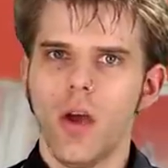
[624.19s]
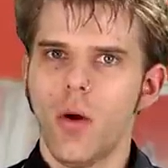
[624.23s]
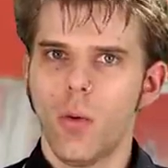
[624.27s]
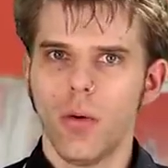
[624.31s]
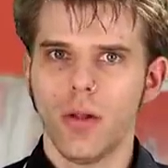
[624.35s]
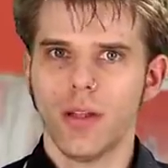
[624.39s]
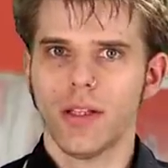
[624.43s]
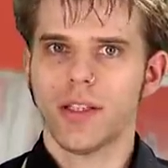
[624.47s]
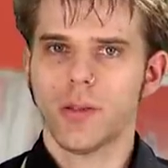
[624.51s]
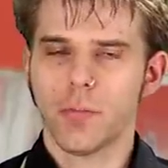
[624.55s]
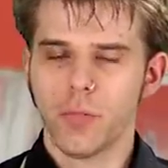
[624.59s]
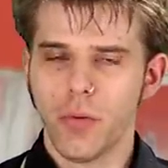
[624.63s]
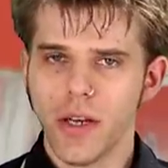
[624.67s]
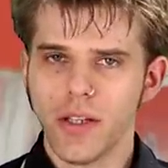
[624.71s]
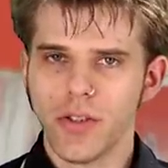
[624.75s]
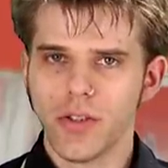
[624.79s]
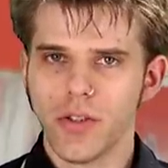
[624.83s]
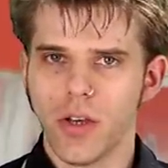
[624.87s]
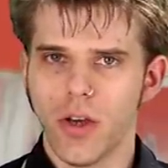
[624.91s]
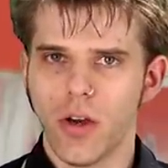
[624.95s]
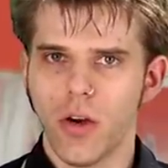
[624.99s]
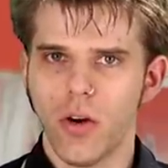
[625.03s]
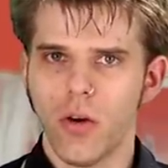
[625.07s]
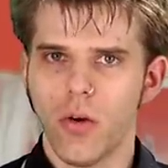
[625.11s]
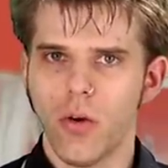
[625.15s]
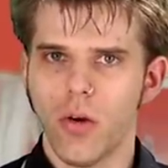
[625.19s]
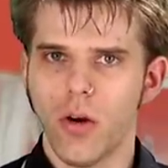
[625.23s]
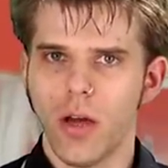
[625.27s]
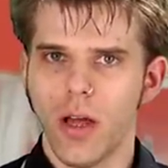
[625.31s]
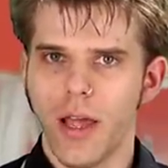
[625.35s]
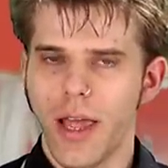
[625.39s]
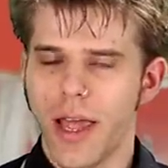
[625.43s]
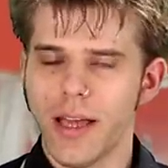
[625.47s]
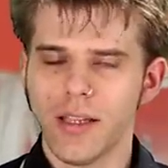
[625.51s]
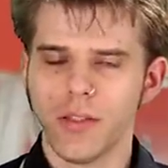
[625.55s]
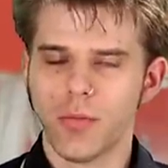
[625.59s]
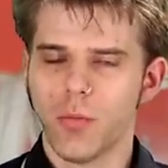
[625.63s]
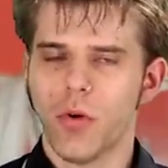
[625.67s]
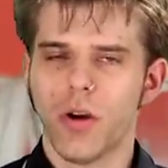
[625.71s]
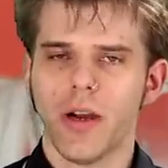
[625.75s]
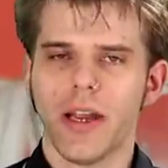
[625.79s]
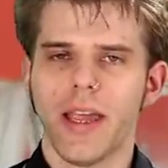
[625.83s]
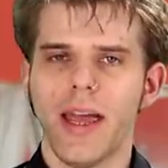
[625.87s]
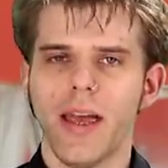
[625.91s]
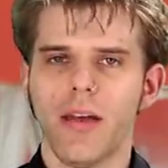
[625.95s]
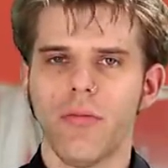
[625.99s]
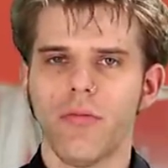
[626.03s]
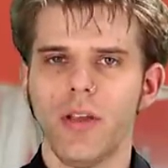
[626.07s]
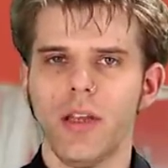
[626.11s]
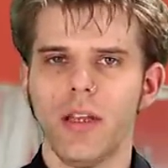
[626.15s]
well, espresso has more
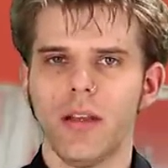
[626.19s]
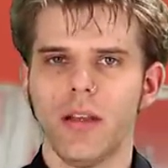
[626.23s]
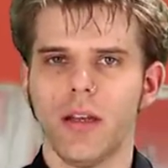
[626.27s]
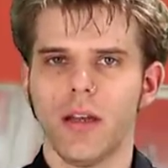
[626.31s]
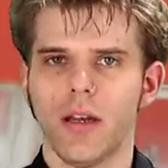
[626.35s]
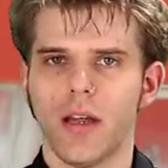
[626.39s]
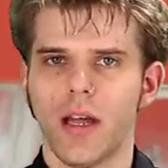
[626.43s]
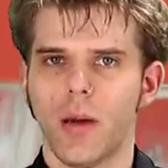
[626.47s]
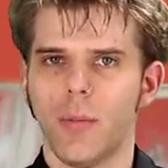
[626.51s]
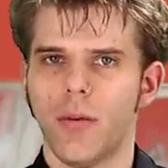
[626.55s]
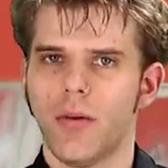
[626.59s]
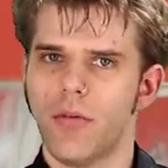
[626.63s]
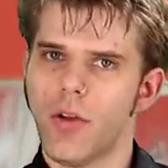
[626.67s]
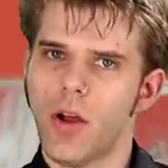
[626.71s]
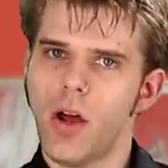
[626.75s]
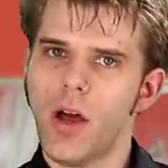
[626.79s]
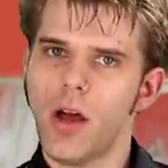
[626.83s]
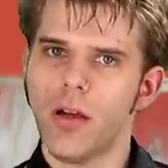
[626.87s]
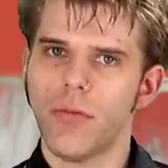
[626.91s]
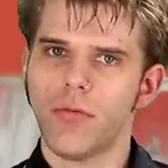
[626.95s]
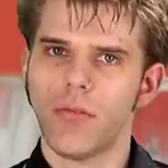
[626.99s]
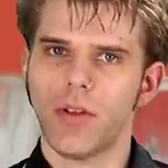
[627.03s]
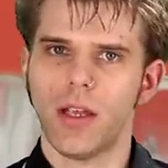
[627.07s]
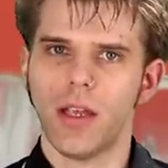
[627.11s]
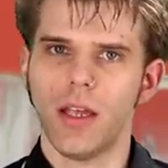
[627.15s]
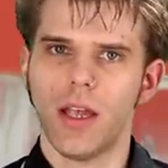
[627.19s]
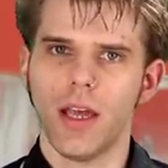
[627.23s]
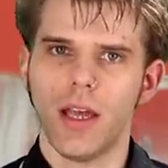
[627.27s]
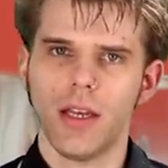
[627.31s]
caffeine than a cup of coffee,